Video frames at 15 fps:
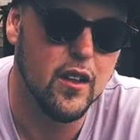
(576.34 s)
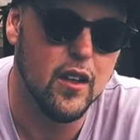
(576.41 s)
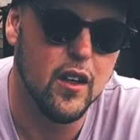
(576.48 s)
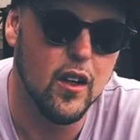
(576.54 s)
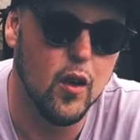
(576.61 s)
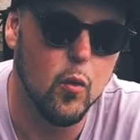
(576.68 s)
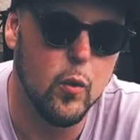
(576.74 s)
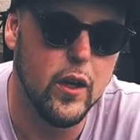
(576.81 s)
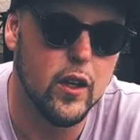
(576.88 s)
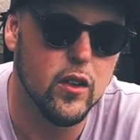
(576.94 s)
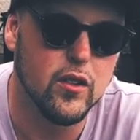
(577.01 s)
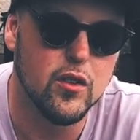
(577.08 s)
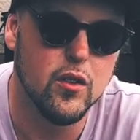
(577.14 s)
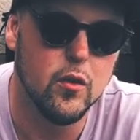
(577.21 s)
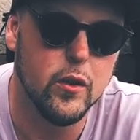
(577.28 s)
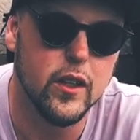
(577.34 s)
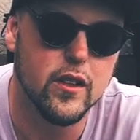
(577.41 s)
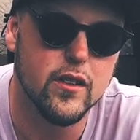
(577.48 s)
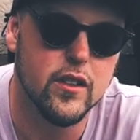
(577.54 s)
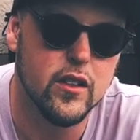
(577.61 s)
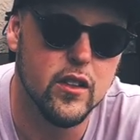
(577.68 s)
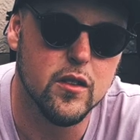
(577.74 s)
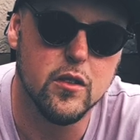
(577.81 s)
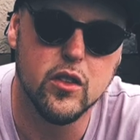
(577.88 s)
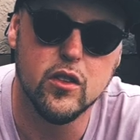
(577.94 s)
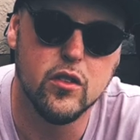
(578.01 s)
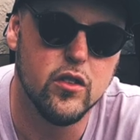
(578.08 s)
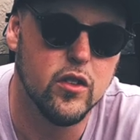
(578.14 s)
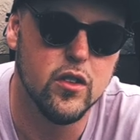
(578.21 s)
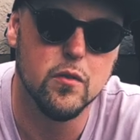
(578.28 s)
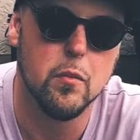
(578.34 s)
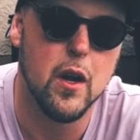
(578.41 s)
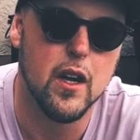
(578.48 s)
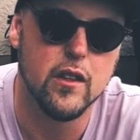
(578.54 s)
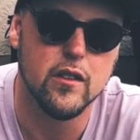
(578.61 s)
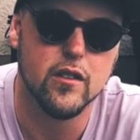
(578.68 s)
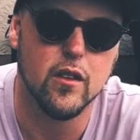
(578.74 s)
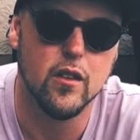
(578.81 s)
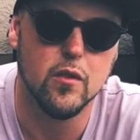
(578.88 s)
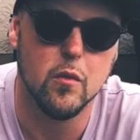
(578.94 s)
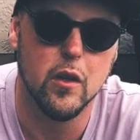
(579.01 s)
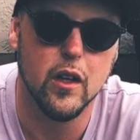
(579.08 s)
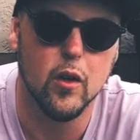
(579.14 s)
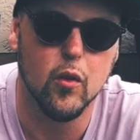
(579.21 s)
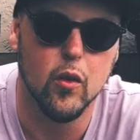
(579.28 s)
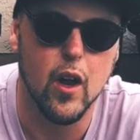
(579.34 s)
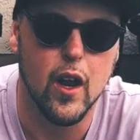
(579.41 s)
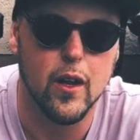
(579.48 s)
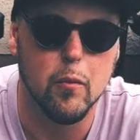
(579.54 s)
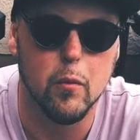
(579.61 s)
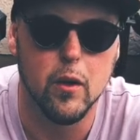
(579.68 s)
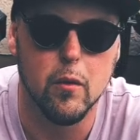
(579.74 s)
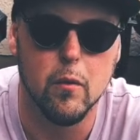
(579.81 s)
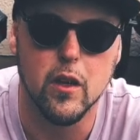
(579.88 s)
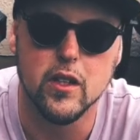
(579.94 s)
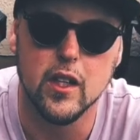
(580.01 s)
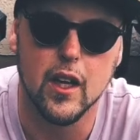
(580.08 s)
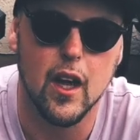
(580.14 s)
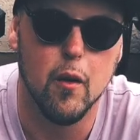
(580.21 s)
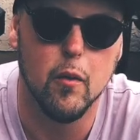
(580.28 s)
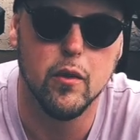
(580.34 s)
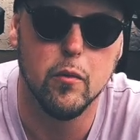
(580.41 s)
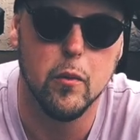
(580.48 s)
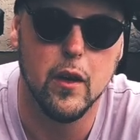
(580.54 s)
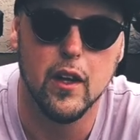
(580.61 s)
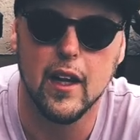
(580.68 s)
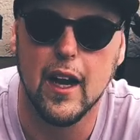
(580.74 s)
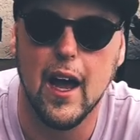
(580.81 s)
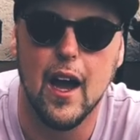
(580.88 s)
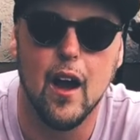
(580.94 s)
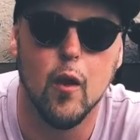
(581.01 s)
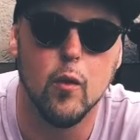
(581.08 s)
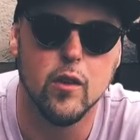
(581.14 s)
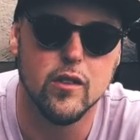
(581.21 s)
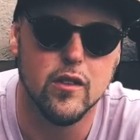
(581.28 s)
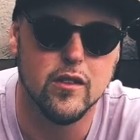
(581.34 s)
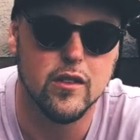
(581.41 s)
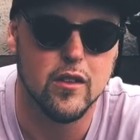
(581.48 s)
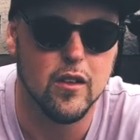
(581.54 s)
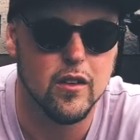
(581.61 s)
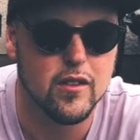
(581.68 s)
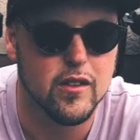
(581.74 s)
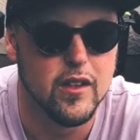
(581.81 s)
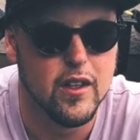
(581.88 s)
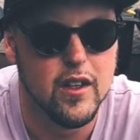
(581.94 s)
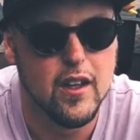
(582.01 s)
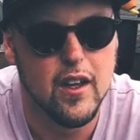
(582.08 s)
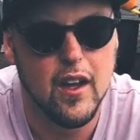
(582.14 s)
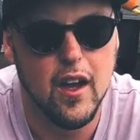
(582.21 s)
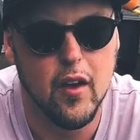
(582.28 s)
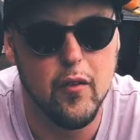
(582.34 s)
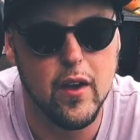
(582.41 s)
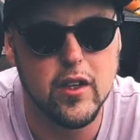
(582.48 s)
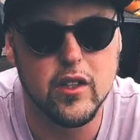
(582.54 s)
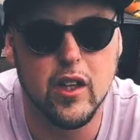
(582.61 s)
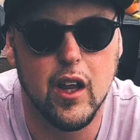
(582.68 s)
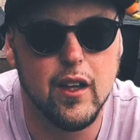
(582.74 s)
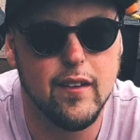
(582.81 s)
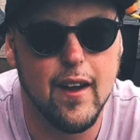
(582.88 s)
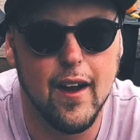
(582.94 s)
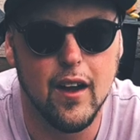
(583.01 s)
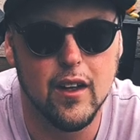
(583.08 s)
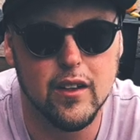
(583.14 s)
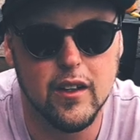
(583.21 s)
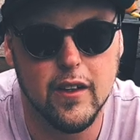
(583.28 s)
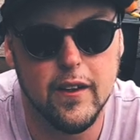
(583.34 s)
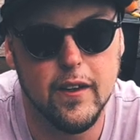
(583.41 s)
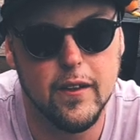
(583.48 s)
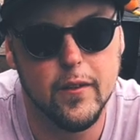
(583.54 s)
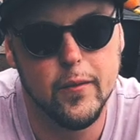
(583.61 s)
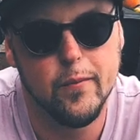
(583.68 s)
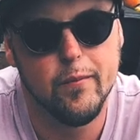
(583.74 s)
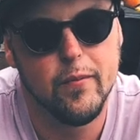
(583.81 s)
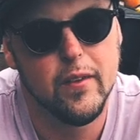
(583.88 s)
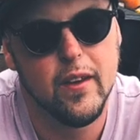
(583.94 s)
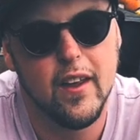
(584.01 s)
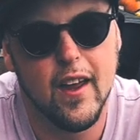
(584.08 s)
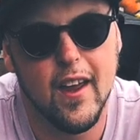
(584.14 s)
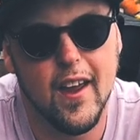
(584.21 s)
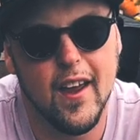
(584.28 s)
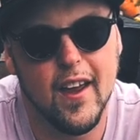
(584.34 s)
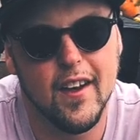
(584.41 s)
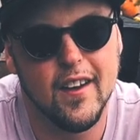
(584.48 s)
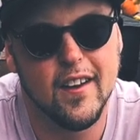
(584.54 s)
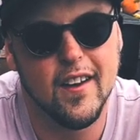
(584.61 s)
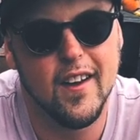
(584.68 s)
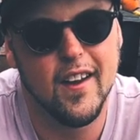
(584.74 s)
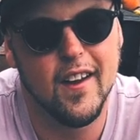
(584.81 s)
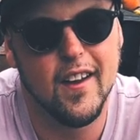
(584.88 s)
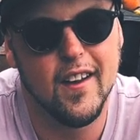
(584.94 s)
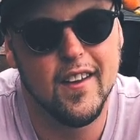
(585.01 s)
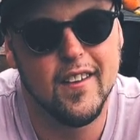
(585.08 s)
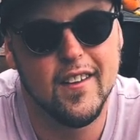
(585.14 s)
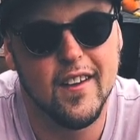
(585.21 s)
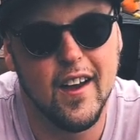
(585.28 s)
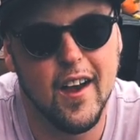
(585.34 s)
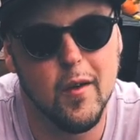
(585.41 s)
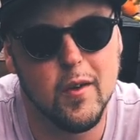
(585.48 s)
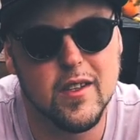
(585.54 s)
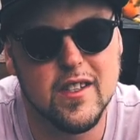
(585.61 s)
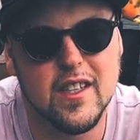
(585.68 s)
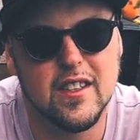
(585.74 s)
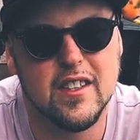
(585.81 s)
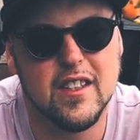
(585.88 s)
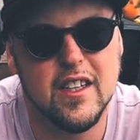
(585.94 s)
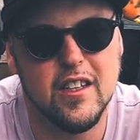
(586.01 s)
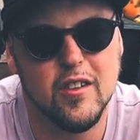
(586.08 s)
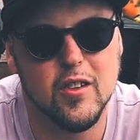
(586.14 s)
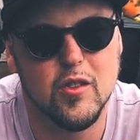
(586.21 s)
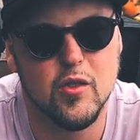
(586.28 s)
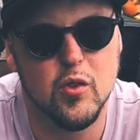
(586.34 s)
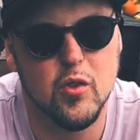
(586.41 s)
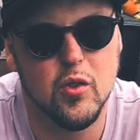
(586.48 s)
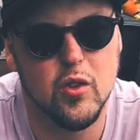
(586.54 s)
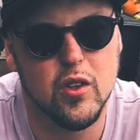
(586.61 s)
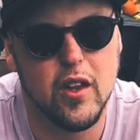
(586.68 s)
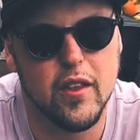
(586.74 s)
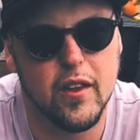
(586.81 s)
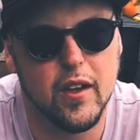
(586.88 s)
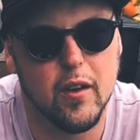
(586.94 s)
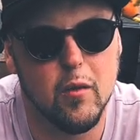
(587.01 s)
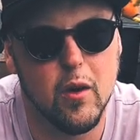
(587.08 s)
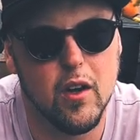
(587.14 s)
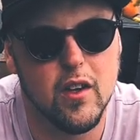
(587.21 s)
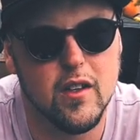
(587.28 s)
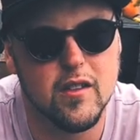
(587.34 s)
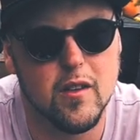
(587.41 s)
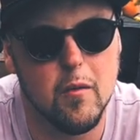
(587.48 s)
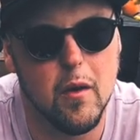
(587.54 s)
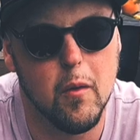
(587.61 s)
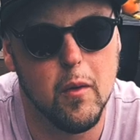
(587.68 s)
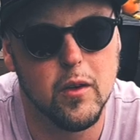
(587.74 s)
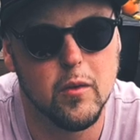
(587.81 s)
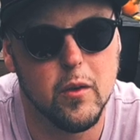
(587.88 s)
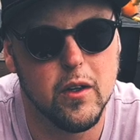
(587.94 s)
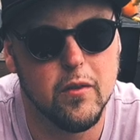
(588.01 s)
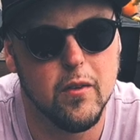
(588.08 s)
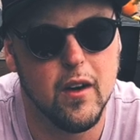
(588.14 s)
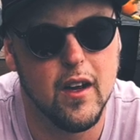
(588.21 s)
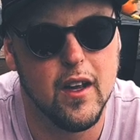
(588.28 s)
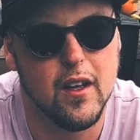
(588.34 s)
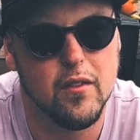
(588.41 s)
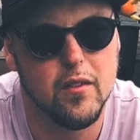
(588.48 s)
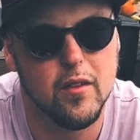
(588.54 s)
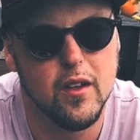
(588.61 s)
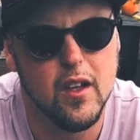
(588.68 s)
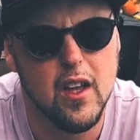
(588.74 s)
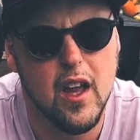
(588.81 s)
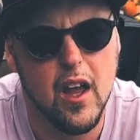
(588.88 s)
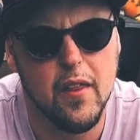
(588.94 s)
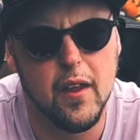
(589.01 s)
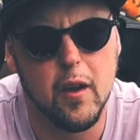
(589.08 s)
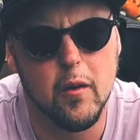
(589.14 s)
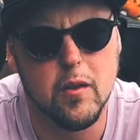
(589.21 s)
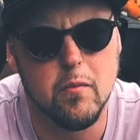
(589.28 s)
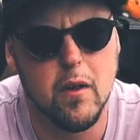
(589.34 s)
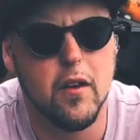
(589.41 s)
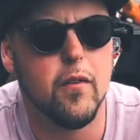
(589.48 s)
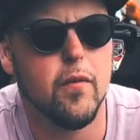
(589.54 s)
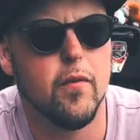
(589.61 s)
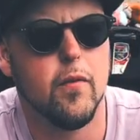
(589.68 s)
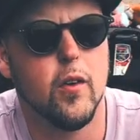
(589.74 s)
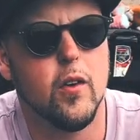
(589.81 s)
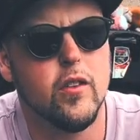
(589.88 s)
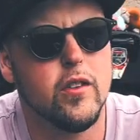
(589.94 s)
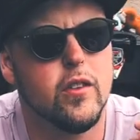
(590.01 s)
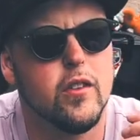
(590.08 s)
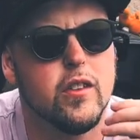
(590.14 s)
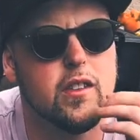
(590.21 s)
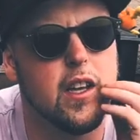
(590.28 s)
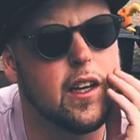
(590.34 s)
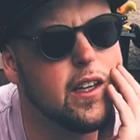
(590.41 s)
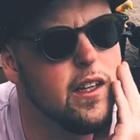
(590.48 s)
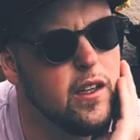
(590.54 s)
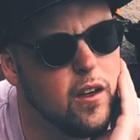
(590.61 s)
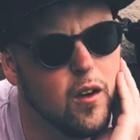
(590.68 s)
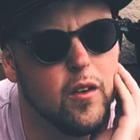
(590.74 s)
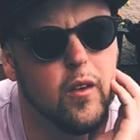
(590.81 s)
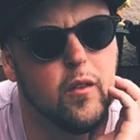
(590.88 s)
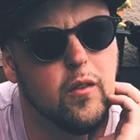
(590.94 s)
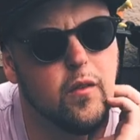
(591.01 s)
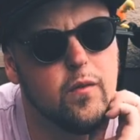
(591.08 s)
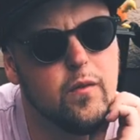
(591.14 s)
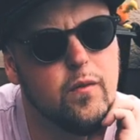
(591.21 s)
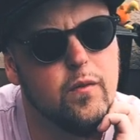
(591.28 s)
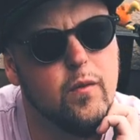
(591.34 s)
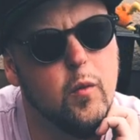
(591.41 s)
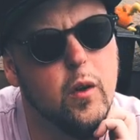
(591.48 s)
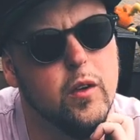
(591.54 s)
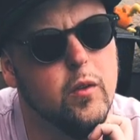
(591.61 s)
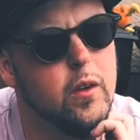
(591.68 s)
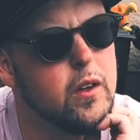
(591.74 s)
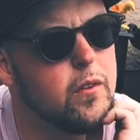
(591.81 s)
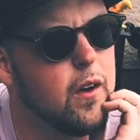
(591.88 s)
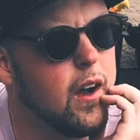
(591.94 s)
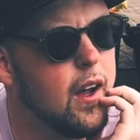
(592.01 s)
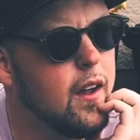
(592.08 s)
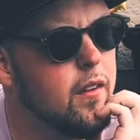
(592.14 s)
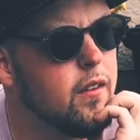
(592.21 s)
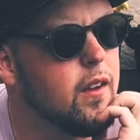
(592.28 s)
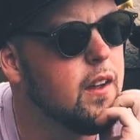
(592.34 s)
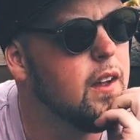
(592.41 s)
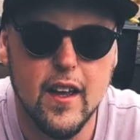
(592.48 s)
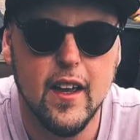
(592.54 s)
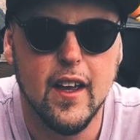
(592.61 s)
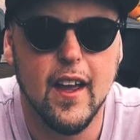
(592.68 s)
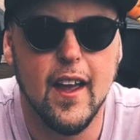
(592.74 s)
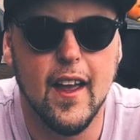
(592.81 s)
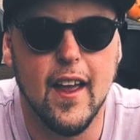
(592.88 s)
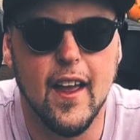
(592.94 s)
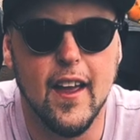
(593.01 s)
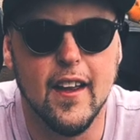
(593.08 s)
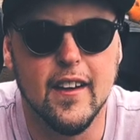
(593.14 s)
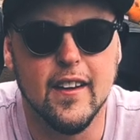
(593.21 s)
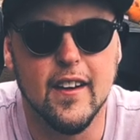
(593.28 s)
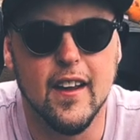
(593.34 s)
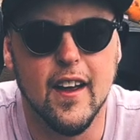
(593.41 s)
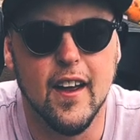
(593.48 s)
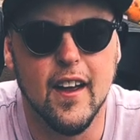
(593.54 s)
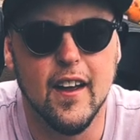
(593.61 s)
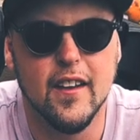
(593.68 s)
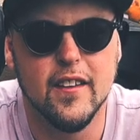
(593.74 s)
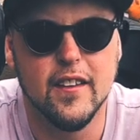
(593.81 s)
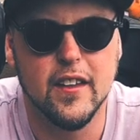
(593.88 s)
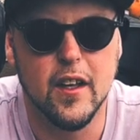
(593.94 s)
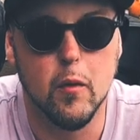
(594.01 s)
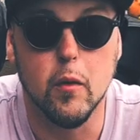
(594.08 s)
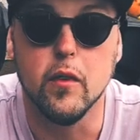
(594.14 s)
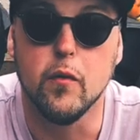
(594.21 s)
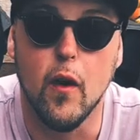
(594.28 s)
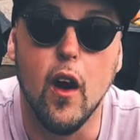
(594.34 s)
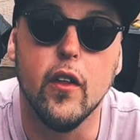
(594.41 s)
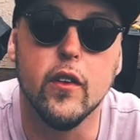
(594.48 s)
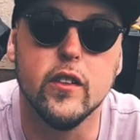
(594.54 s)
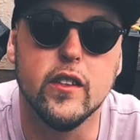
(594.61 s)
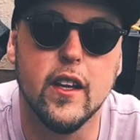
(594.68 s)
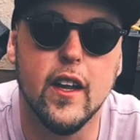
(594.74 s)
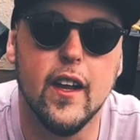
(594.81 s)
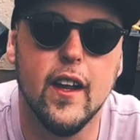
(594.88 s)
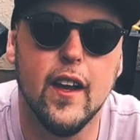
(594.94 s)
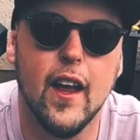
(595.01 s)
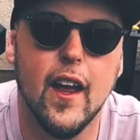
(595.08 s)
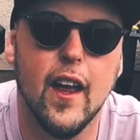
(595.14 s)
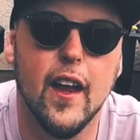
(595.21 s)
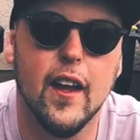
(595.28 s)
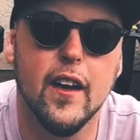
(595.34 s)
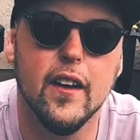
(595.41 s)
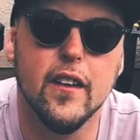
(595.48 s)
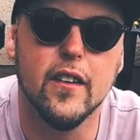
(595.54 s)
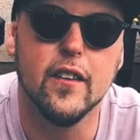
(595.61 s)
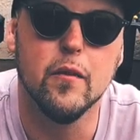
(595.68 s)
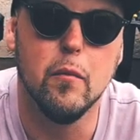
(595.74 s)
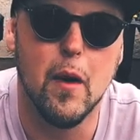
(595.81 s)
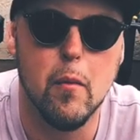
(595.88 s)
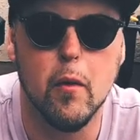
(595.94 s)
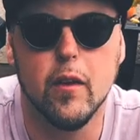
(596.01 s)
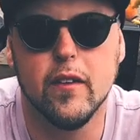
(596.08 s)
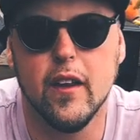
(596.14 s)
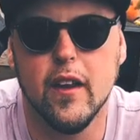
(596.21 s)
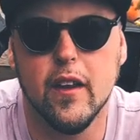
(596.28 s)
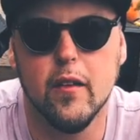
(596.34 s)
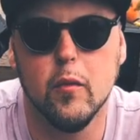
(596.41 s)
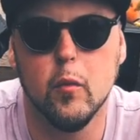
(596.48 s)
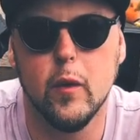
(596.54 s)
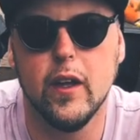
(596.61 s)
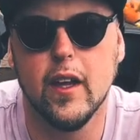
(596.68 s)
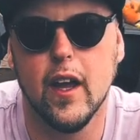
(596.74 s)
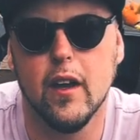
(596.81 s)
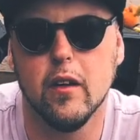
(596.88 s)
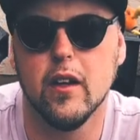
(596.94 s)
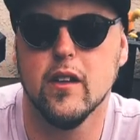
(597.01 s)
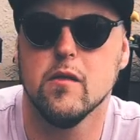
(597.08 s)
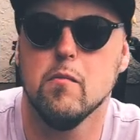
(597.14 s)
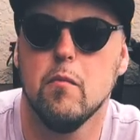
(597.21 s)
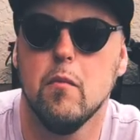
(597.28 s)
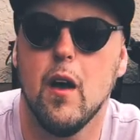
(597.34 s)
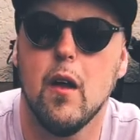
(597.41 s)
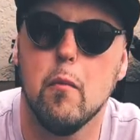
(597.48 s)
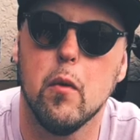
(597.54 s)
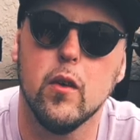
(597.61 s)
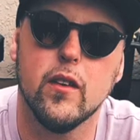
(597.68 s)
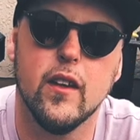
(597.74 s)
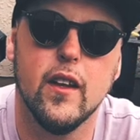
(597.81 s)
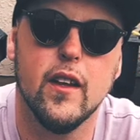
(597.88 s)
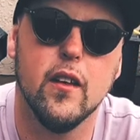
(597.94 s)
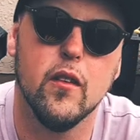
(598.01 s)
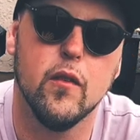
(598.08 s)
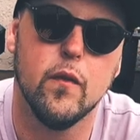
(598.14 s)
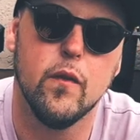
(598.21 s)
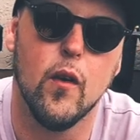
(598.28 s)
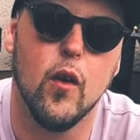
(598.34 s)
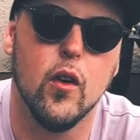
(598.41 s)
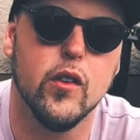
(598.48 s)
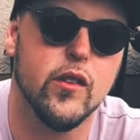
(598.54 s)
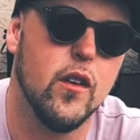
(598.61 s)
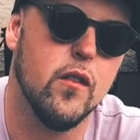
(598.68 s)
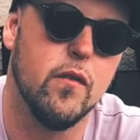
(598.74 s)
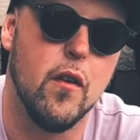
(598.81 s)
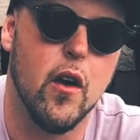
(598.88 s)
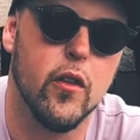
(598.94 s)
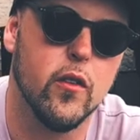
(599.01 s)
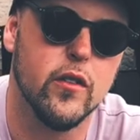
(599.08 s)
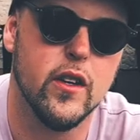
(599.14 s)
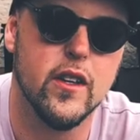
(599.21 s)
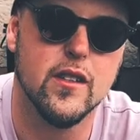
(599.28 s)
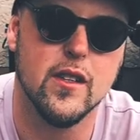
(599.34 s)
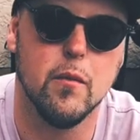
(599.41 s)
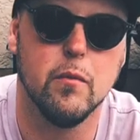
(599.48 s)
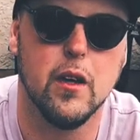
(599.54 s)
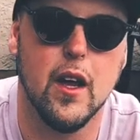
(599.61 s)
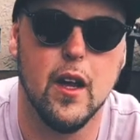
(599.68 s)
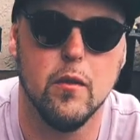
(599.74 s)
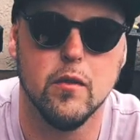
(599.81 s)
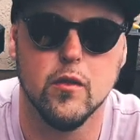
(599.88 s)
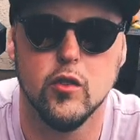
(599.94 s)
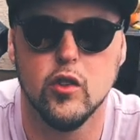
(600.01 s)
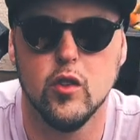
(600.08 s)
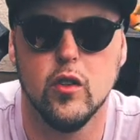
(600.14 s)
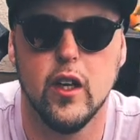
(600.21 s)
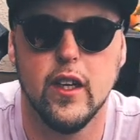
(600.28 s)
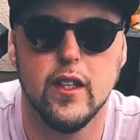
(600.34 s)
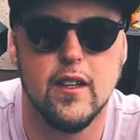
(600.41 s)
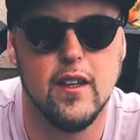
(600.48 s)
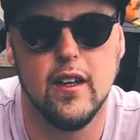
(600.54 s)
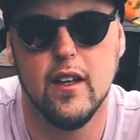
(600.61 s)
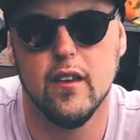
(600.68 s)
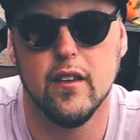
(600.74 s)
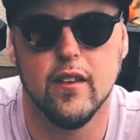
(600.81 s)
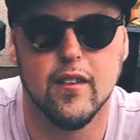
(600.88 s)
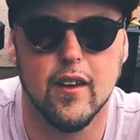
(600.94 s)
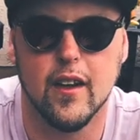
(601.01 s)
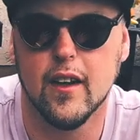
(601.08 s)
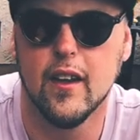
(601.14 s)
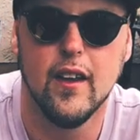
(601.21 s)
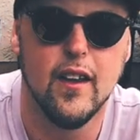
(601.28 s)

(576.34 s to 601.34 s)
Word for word: a week or two weeks to just just practice starts when I go riding pretty much. Like I would spend like hours on starts. Eventually I dialed it in and uh, I was 16 years old, I think it was, on my 125. I think it was my first or second year on the 125 and uh, it was Father's Day and my birthday weekend because my birthday falls on Father's Day sometimes. So June 18th, it's like